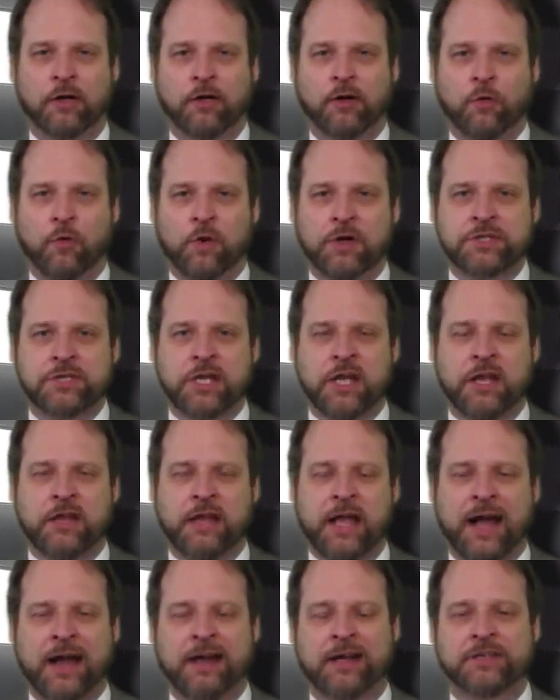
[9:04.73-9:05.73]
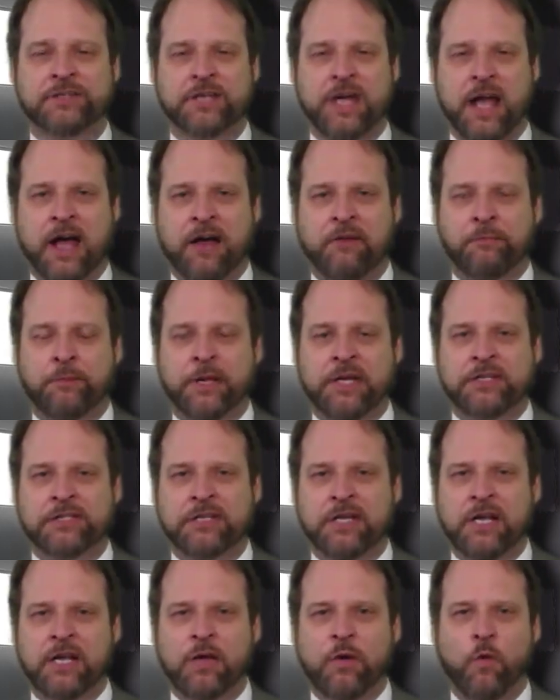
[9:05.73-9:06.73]
Once again, that is
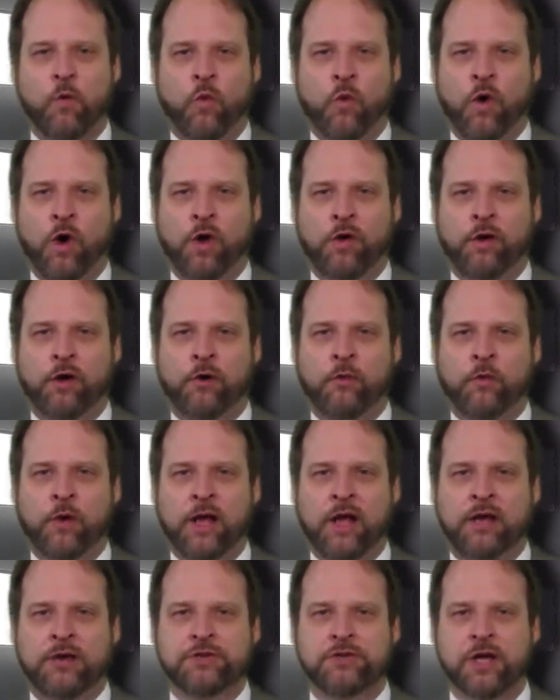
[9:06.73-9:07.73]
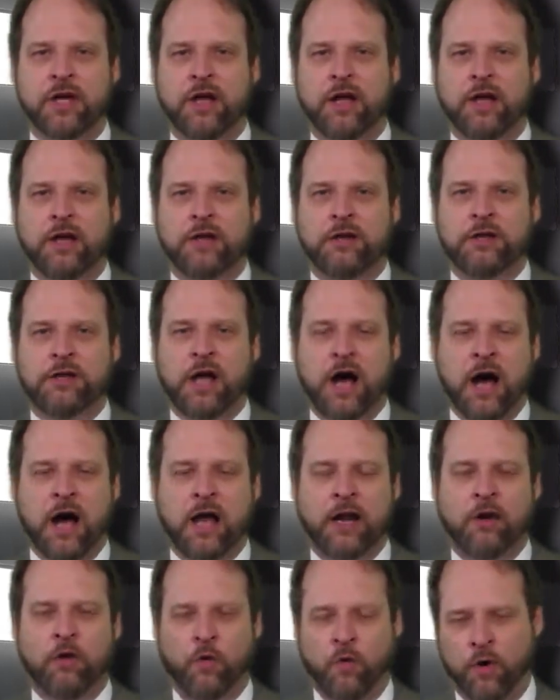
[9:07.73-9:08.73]

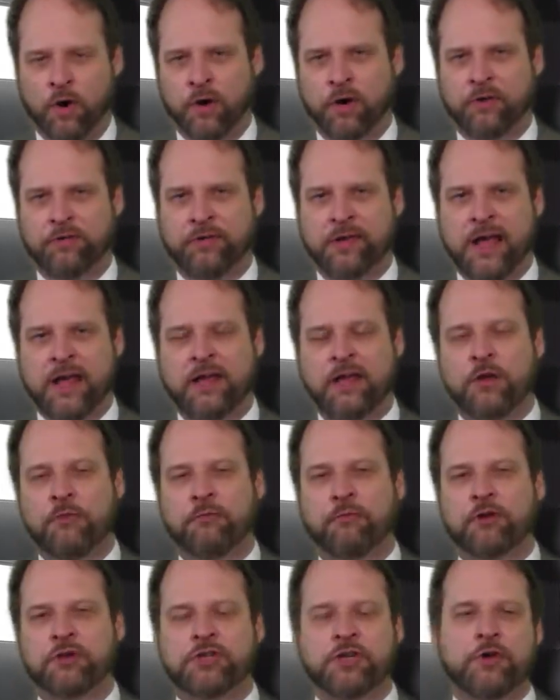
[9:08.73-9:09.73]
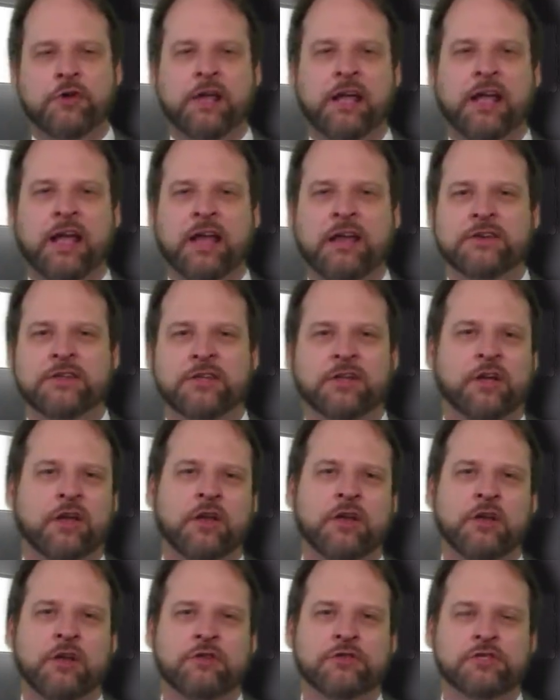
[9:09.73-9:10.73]
fpcwalnutridge.org. Thank you for tuning in to the
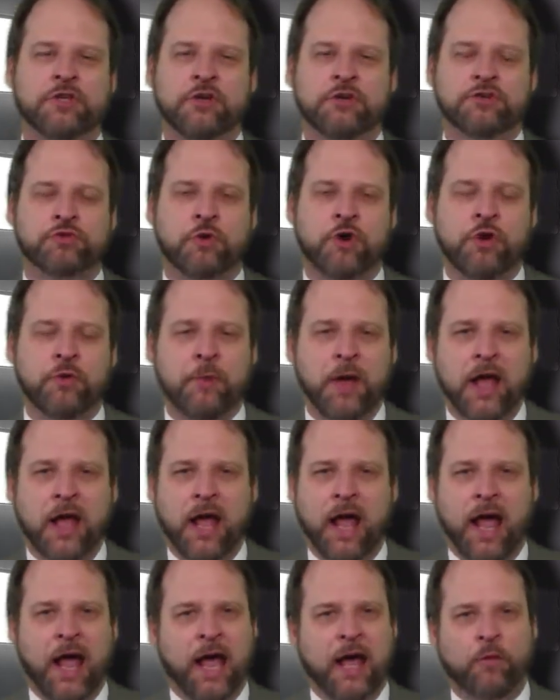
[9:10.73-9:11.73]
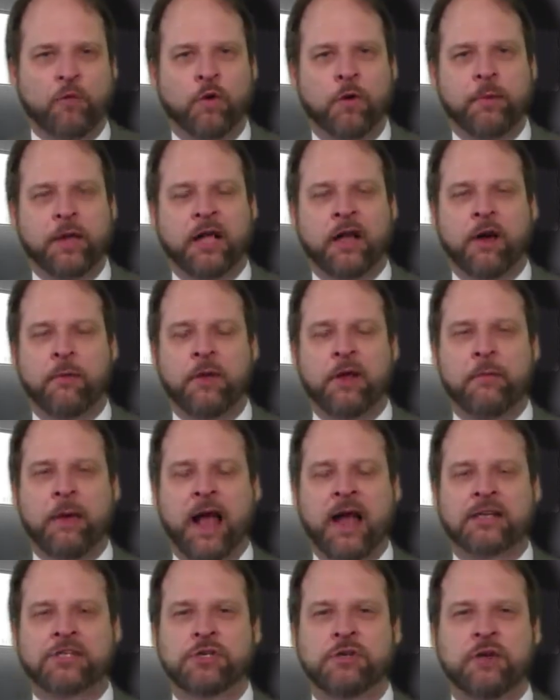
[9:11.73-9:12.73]
Good News Newsroom, and we'll be coming
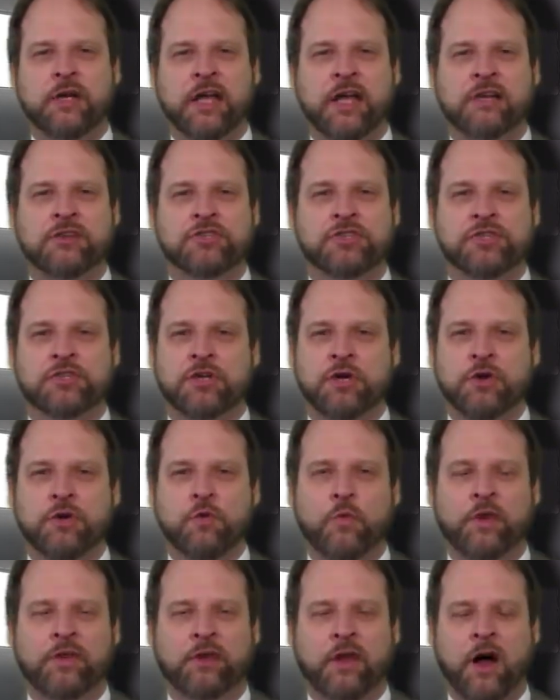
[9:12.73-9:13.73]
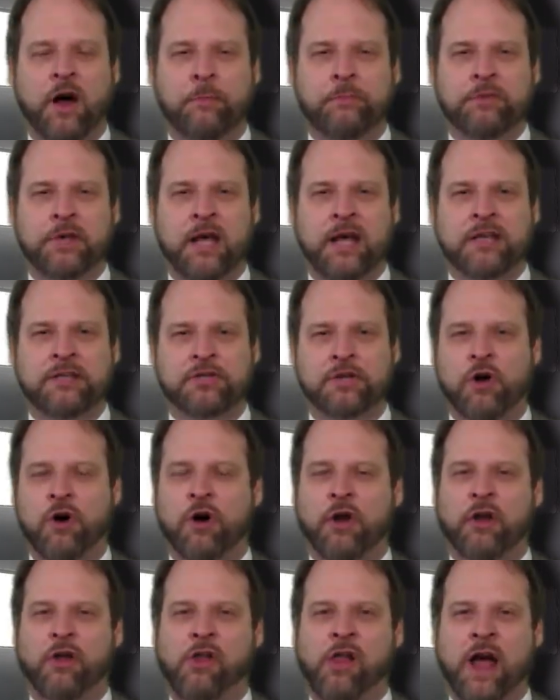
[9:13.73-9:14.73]
back to you again soon with updates
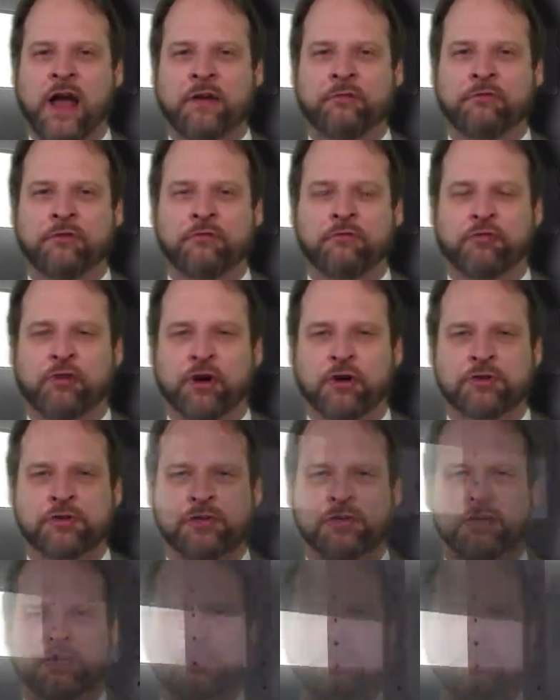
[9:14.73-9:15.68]
on Life at First.